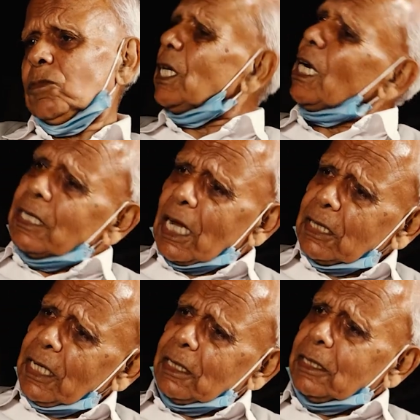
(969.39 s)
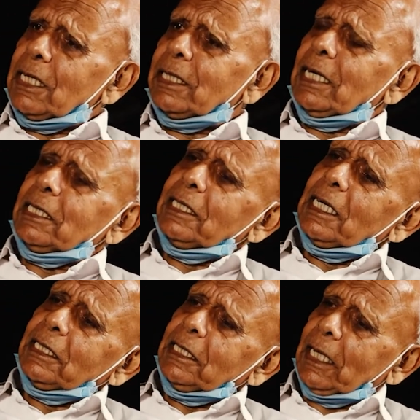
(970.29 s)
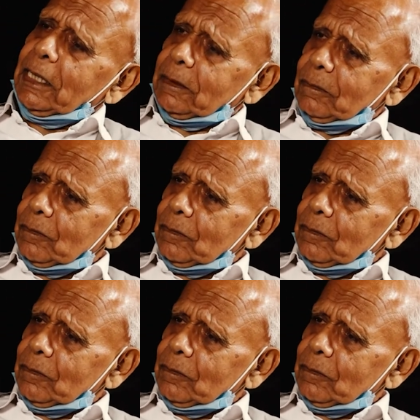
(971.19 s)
They had nothing till 1989.